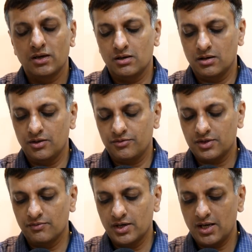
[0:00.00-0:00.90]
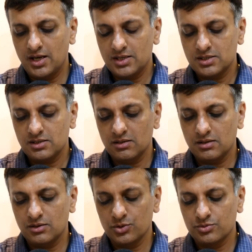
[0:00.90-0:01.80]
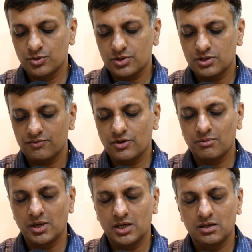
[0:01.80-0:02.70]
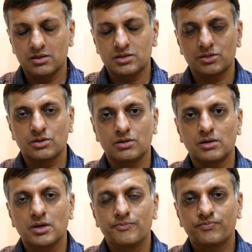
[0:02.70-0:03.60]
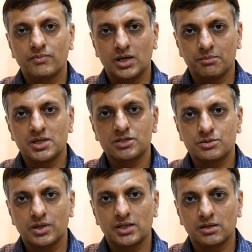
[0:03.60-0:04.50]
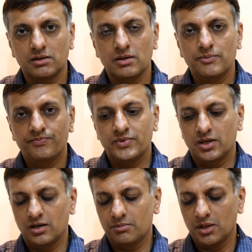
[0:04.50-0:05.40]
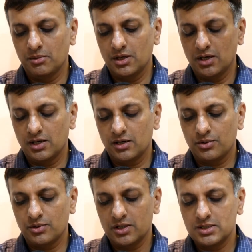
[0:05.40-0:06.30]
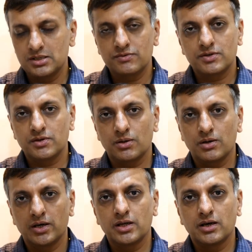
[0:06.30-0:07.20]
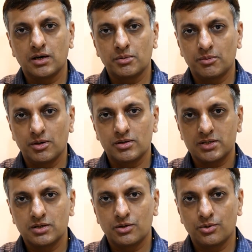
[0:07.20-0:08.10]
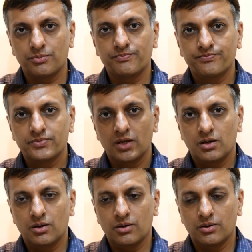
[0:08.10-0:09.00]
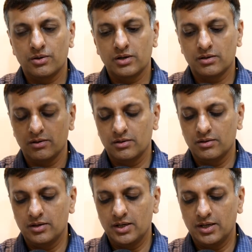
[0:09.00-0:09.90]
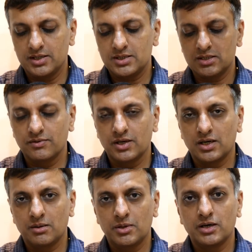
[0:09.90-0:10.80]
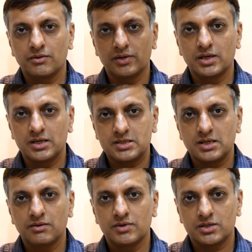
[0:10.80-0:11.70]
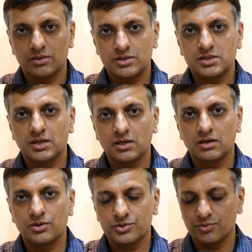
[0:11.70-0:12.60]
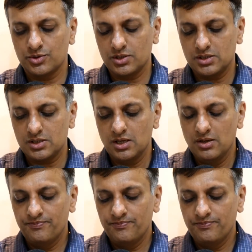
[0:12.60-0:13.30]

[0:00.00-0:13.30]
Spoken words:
If someone has loose motions for many years or many months together, then it may be related to a disease which we call an irritable bowel syndrome, or an excessive irritability of the intestine which causes recurrent loose motions.